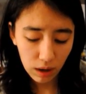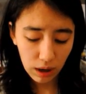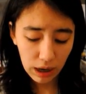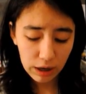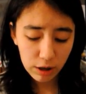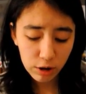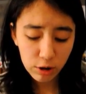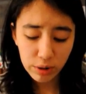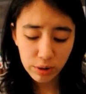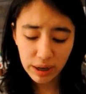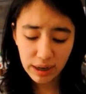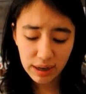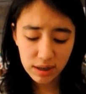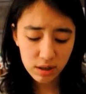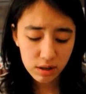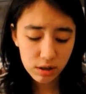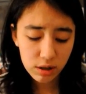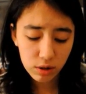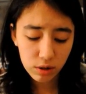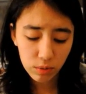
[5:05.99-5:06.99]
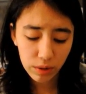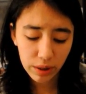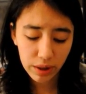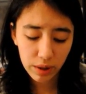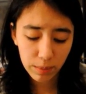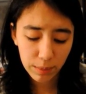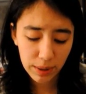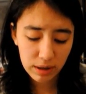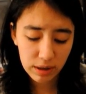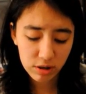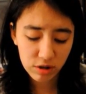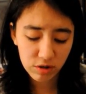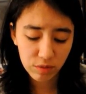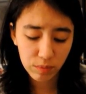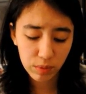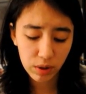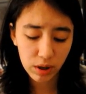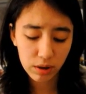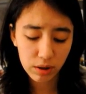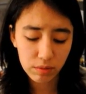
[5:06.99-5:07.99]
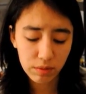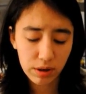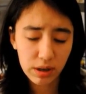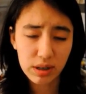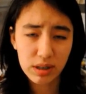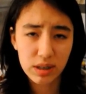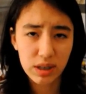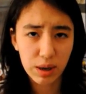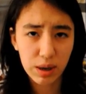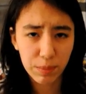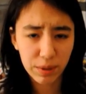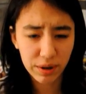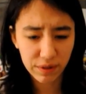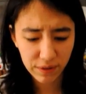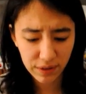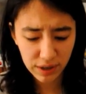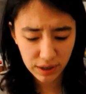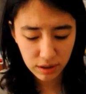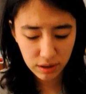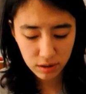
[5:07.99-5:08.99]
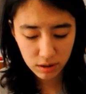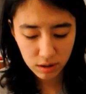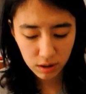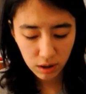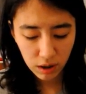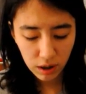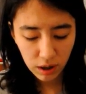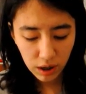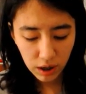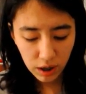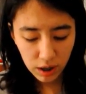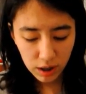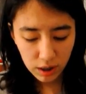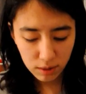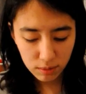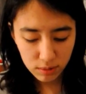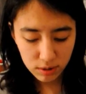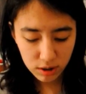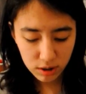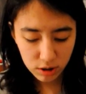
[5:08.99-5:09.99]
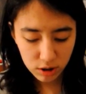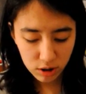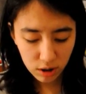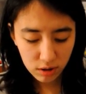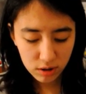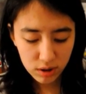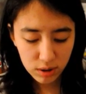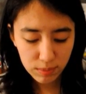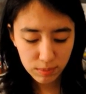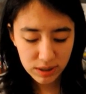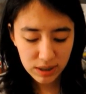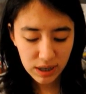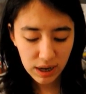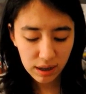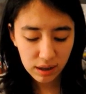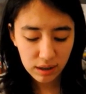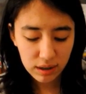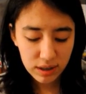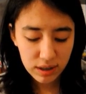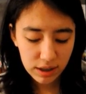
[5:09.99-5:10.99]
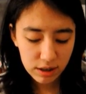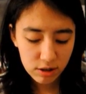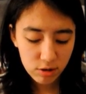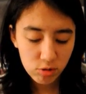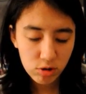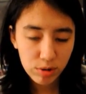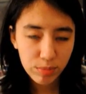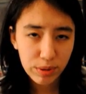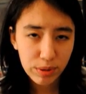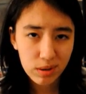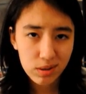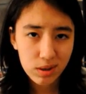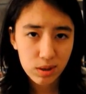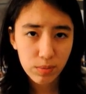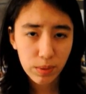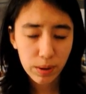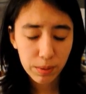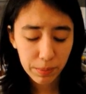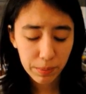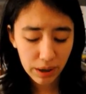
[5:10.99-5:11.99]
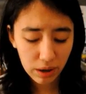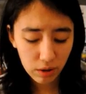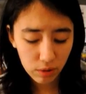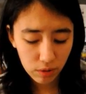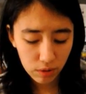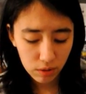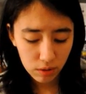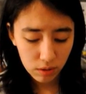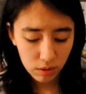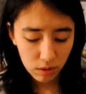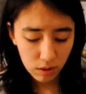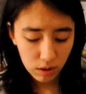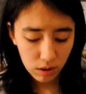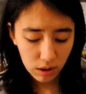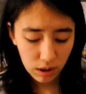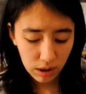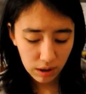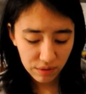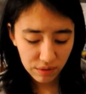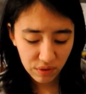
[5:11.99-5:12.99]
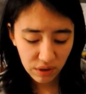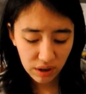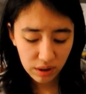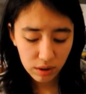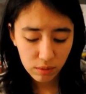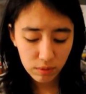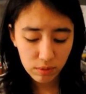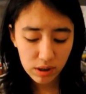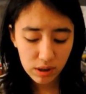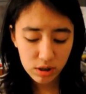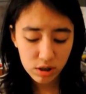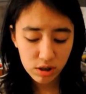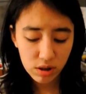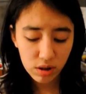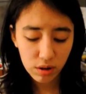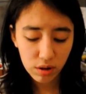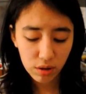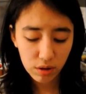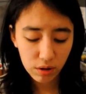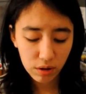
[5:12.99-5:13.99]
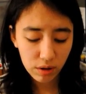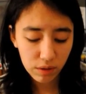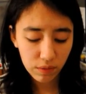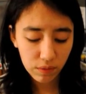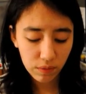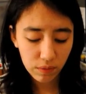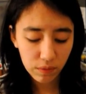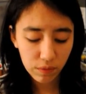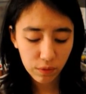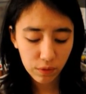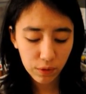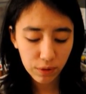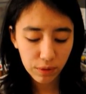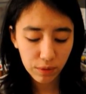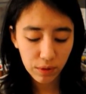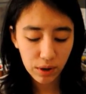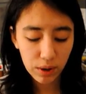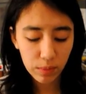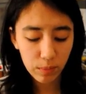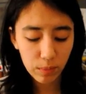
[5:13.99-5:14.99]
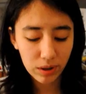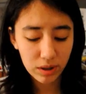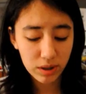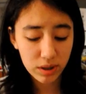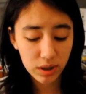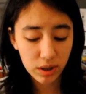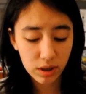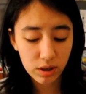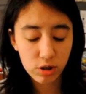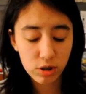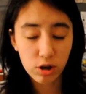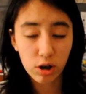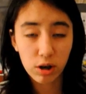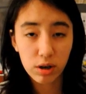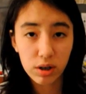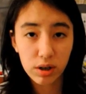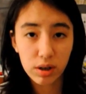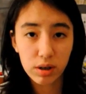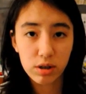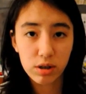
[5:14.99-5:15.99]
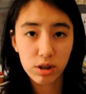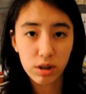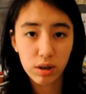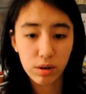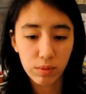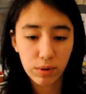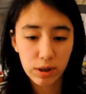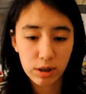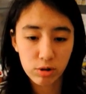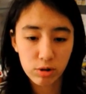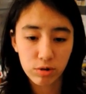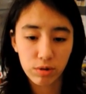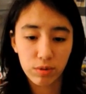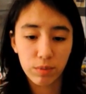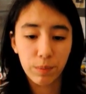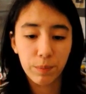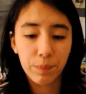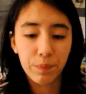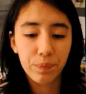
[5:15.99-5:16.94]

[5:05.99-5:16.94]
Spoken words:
I knew I had to deal with the amount of blood running down my face. There was a salty metallic taste dripping into my mouth. I finally reached the 3rd and 4th grade building and darted into the restroom.